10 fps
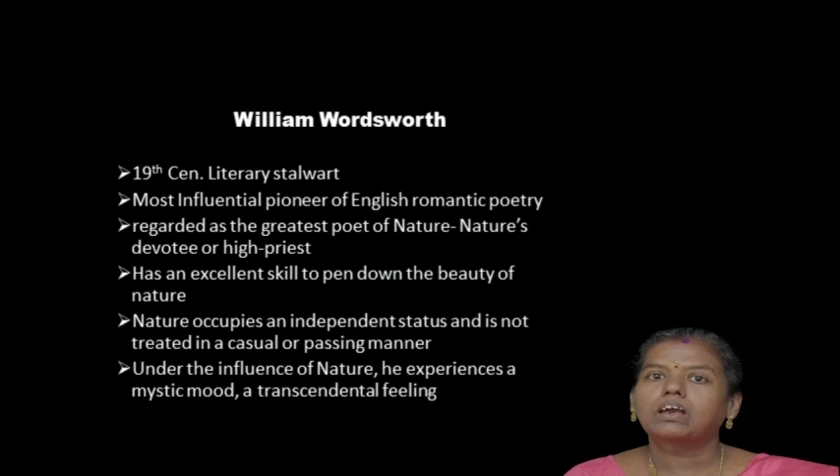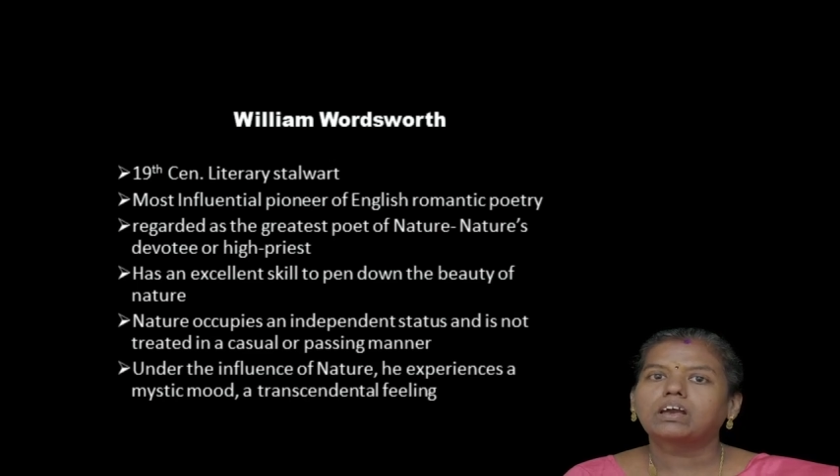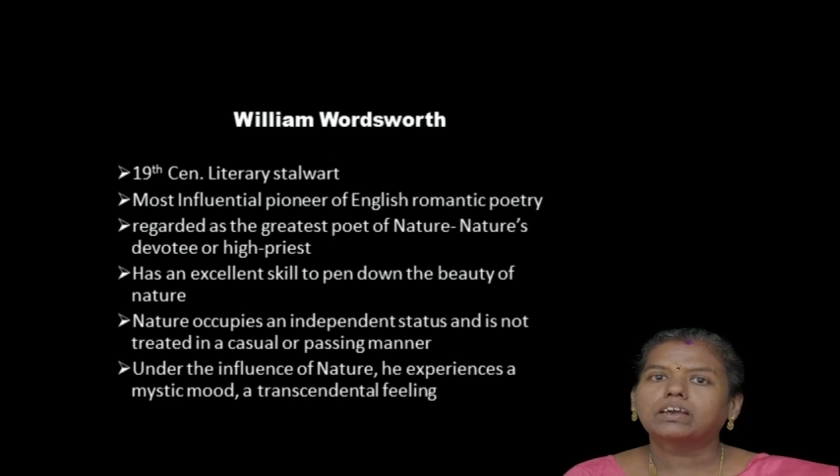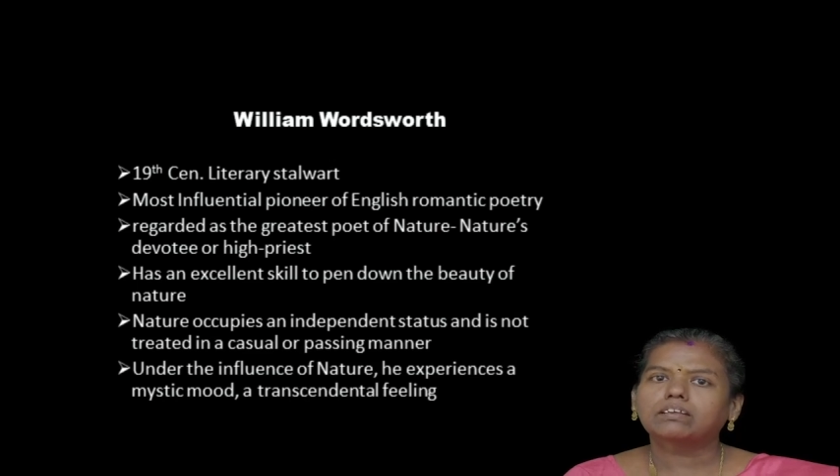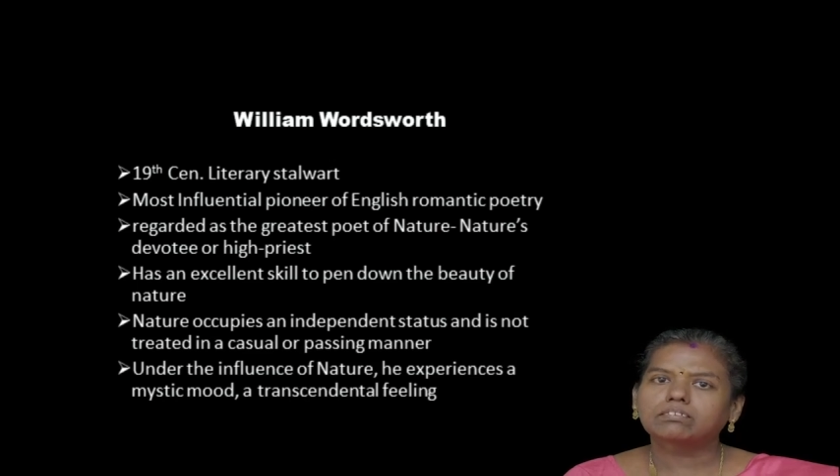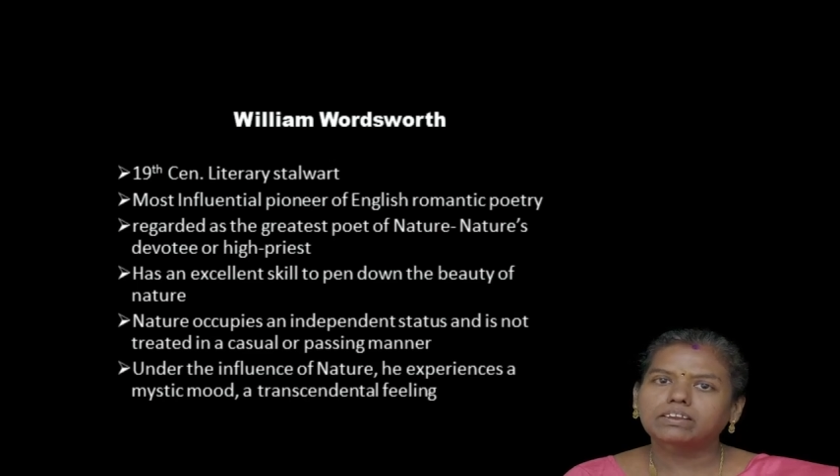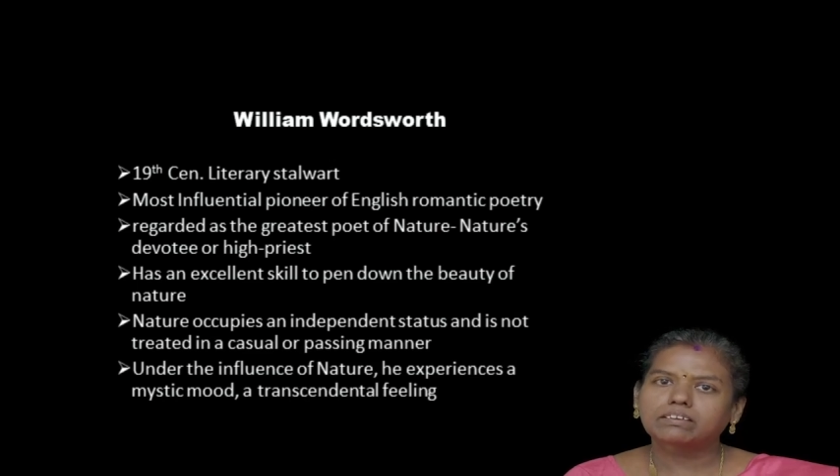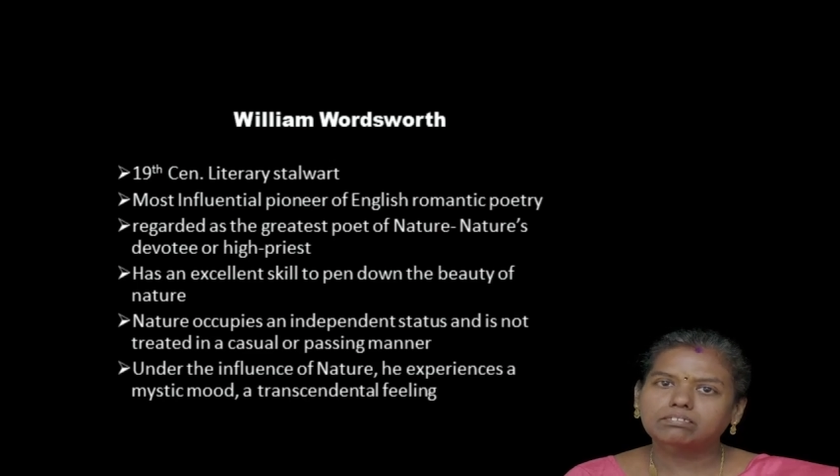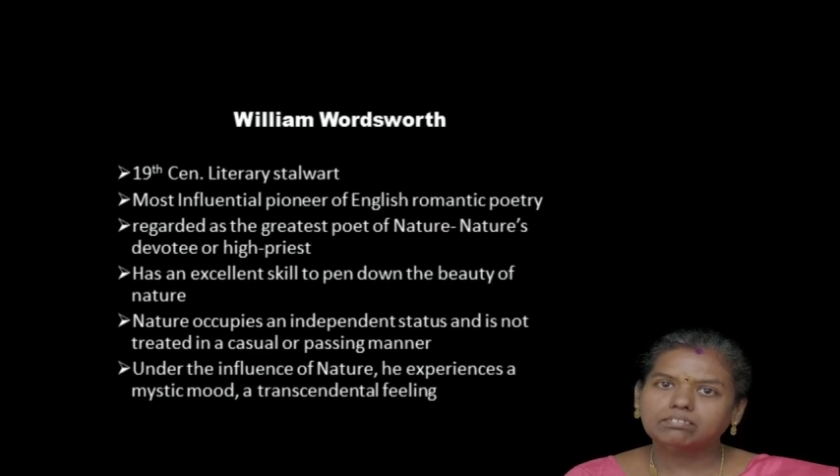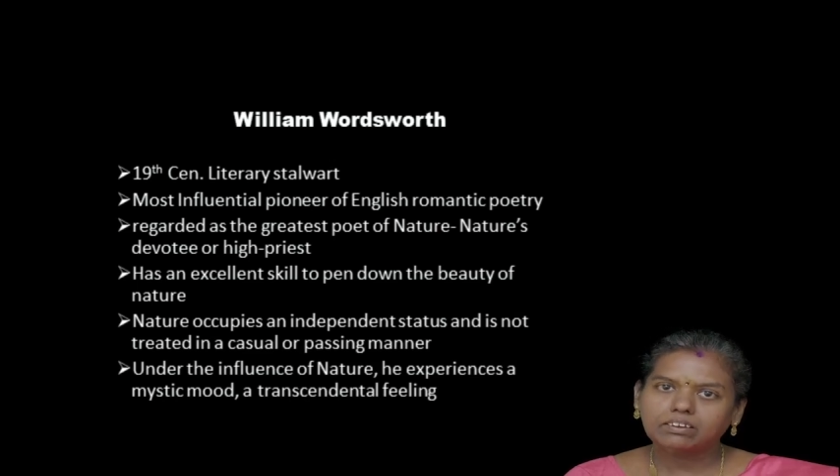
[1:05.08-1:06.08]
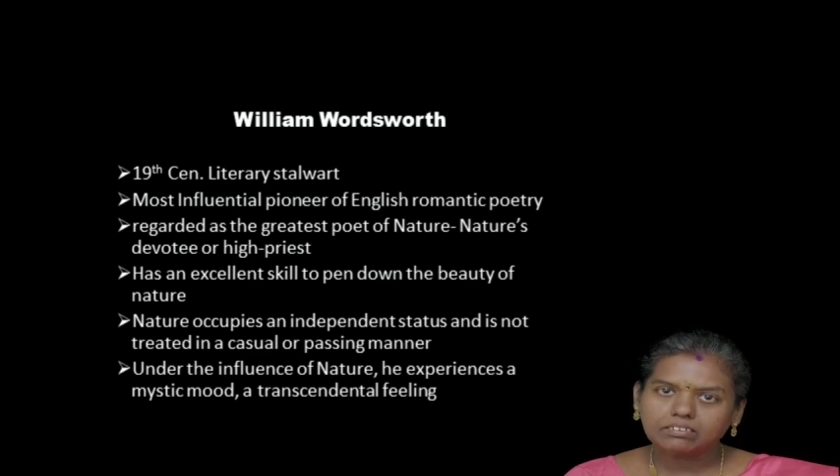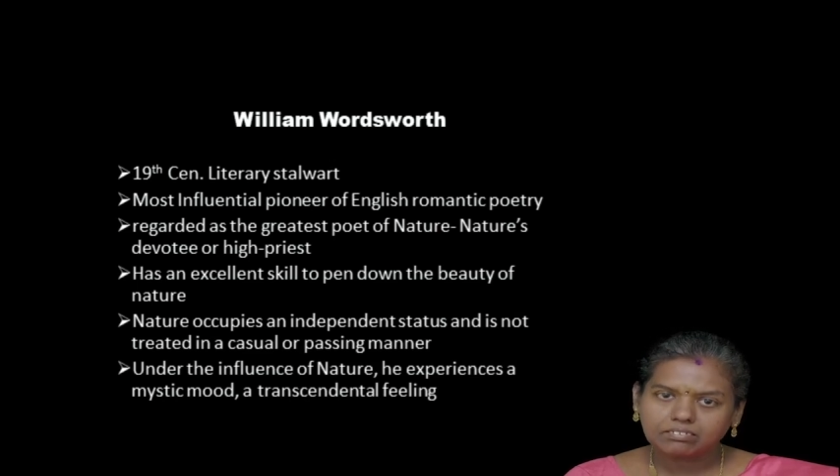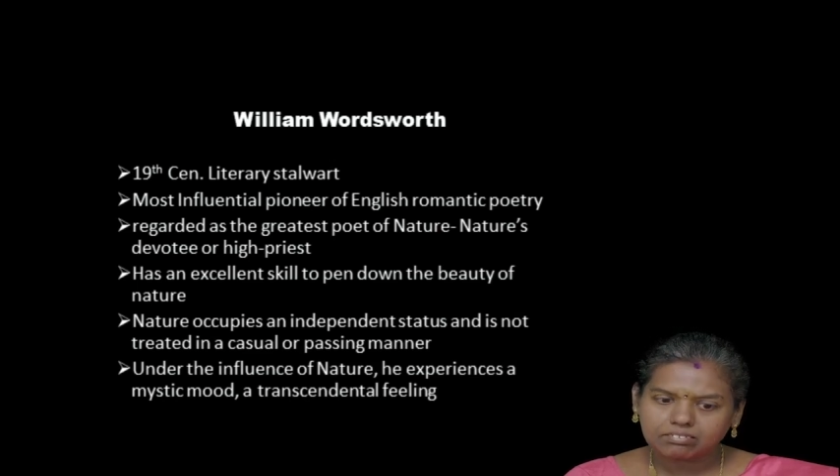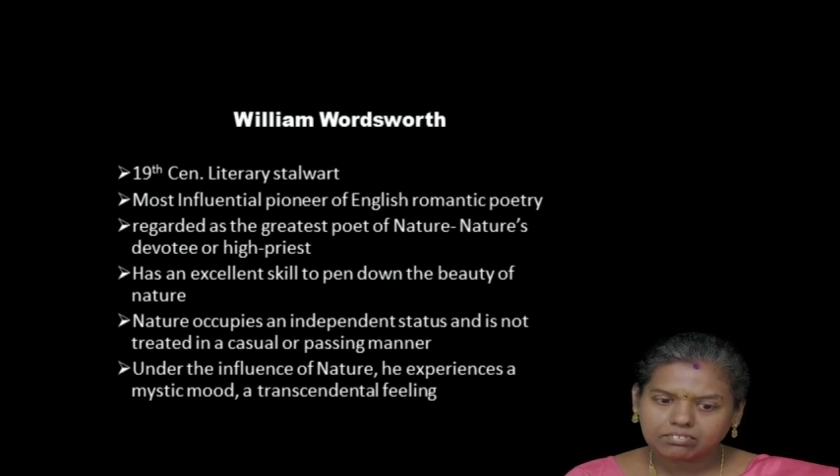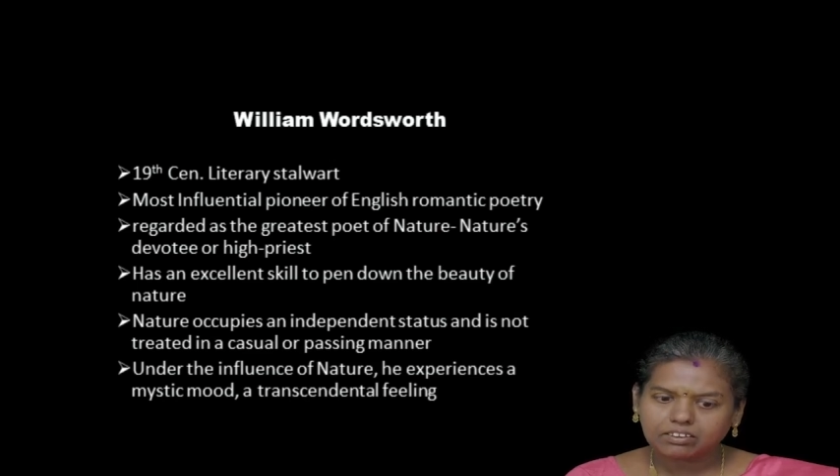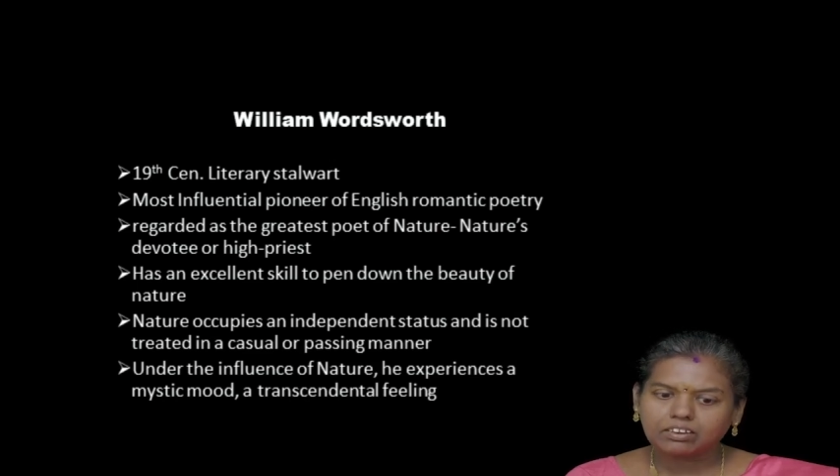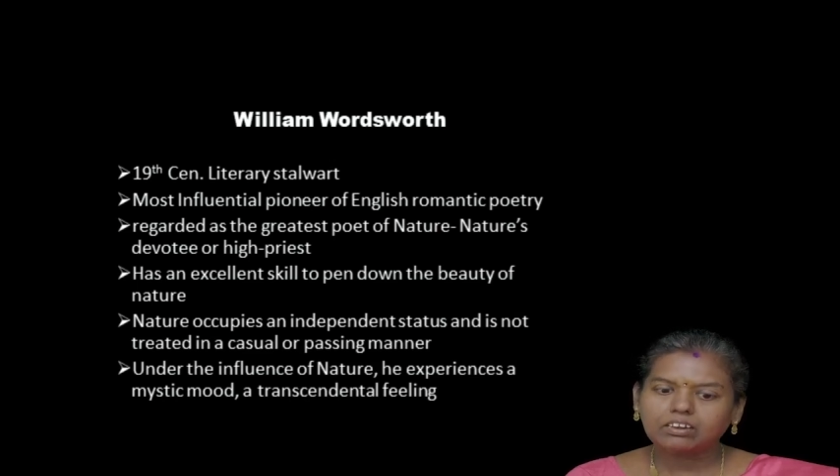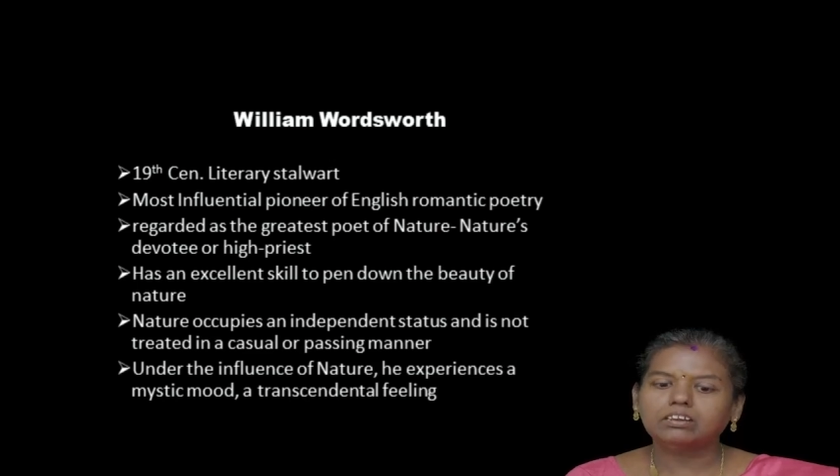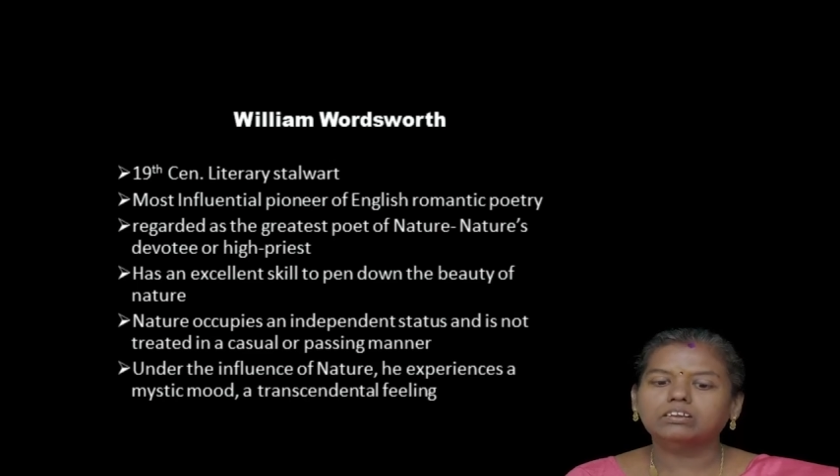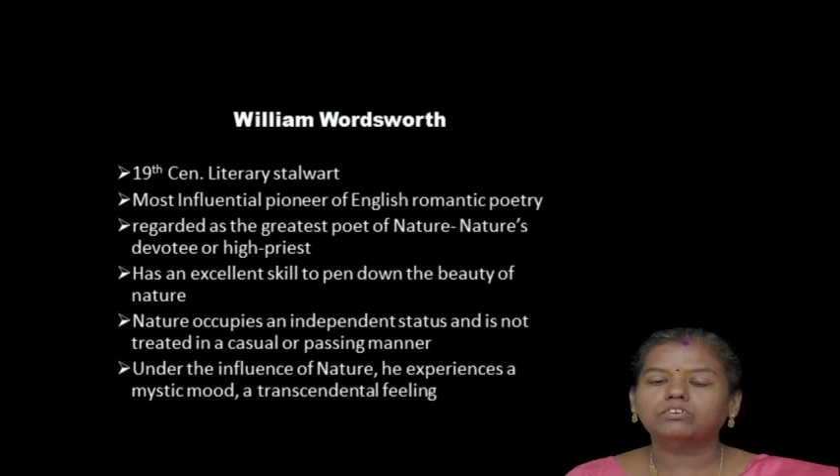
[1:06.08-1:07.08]
He has an excellent
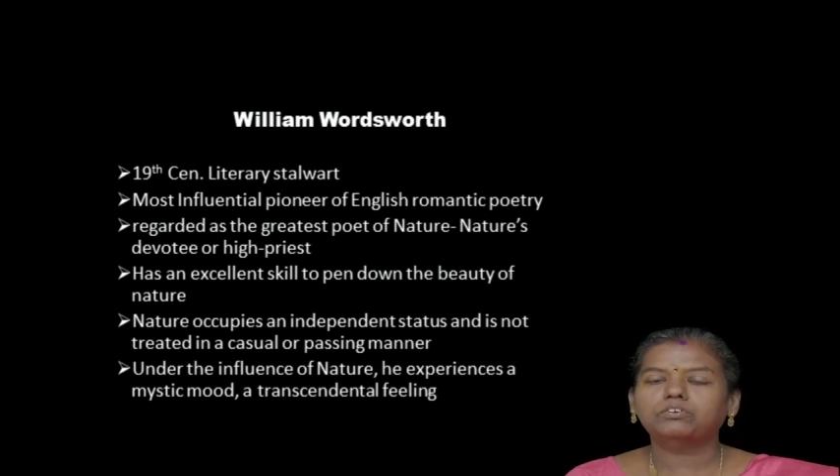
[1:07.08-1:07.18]
skill